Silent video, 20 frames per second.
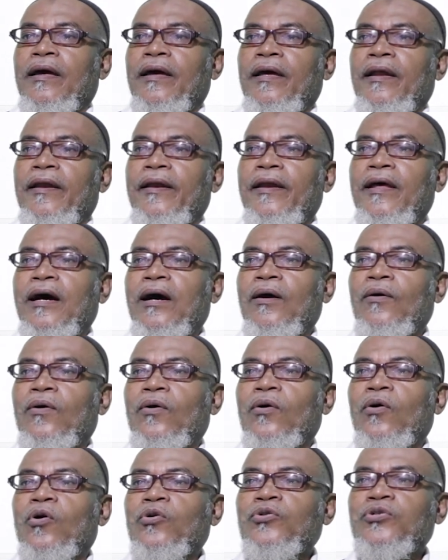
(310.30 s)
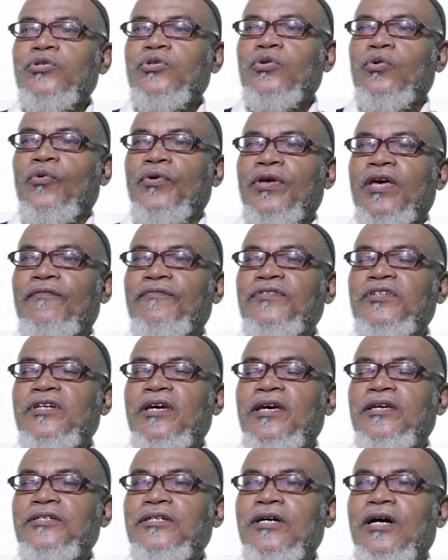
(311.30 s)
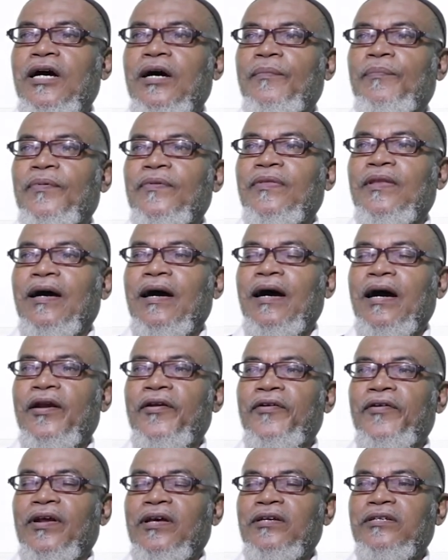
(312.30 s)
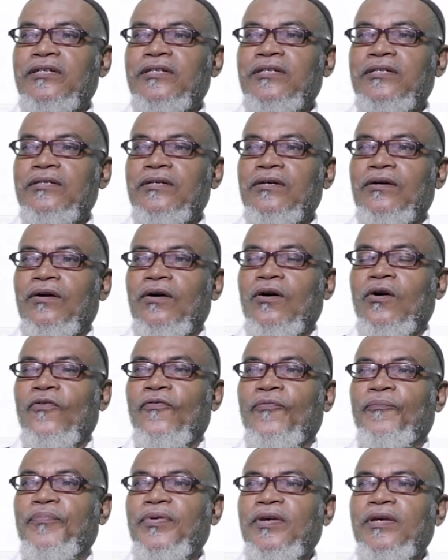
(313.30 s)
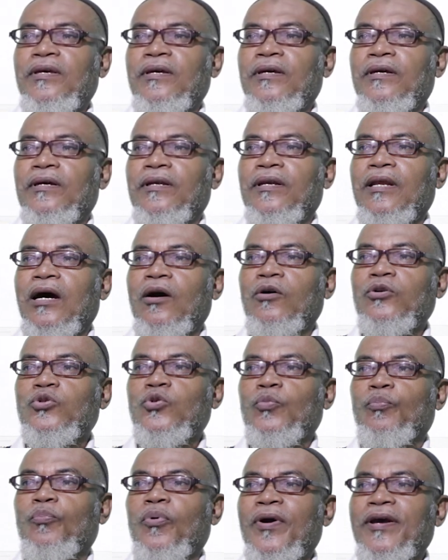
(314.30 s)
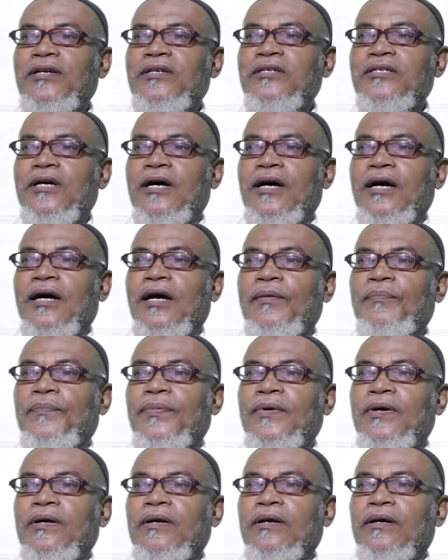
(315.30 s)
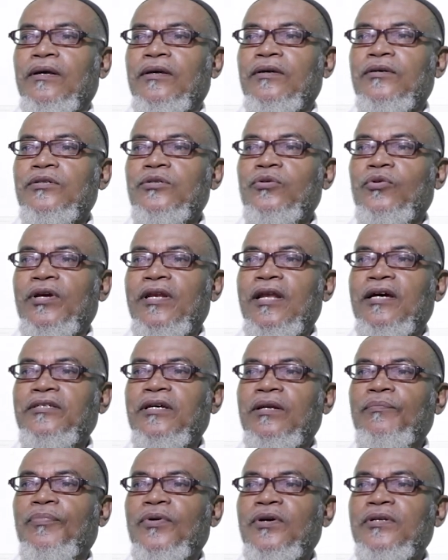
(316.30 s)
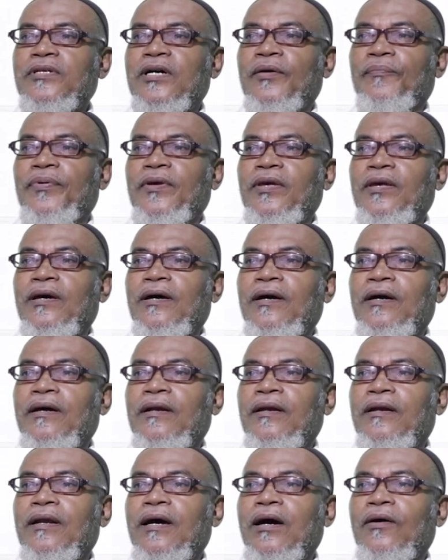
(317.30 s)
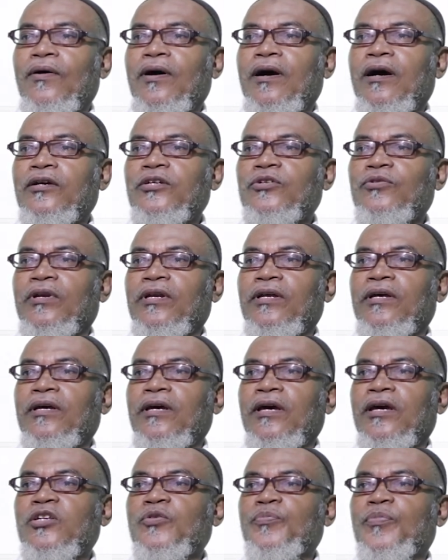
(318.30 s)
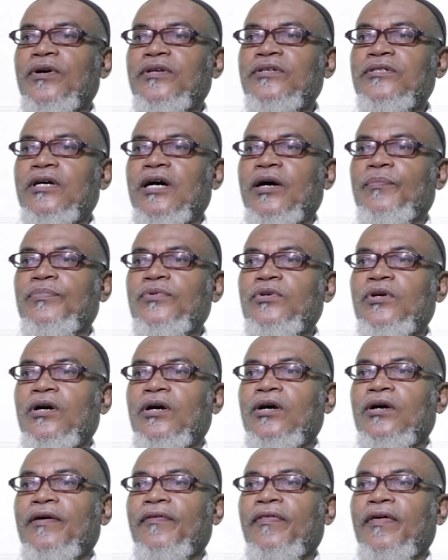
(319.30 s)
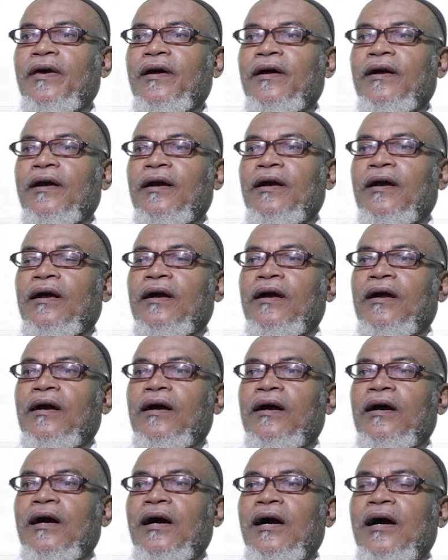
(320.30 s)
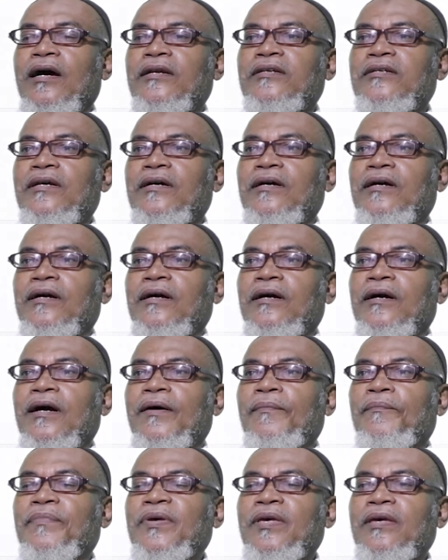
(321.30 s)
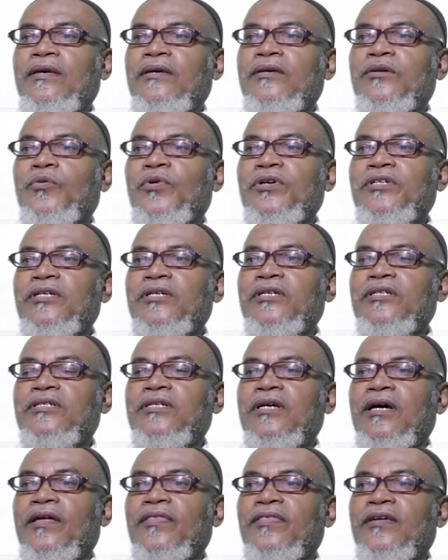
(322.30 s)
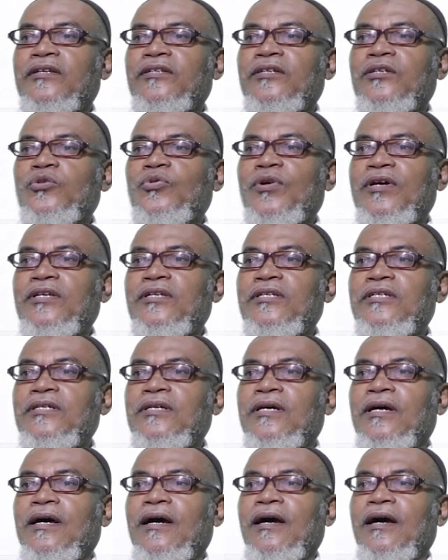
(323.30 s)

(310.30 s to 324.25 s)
Now also we have changed up the address of P now to point up. So it doesn't point up here. Now actually it points up there at B, which is 3020.